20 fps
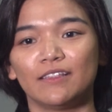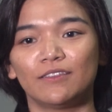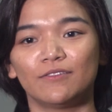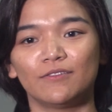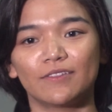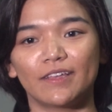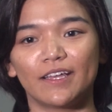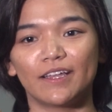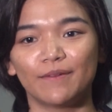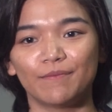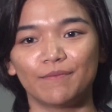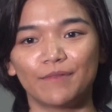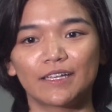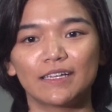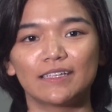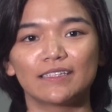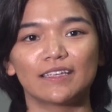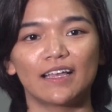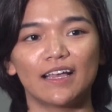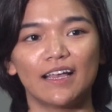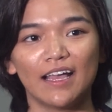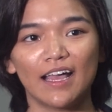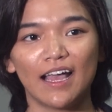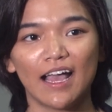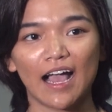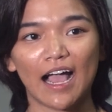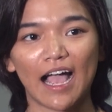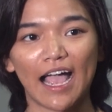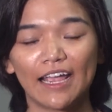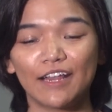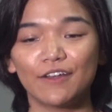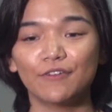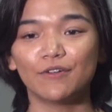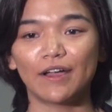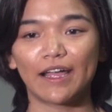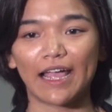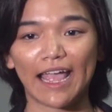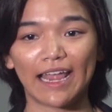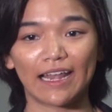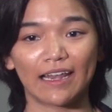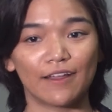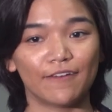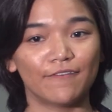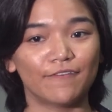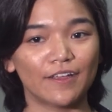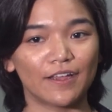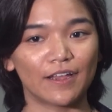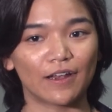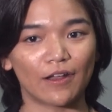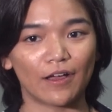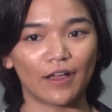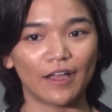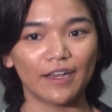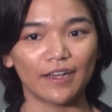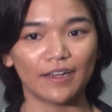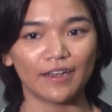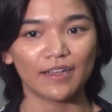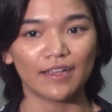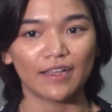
into that because I know I love it a lot,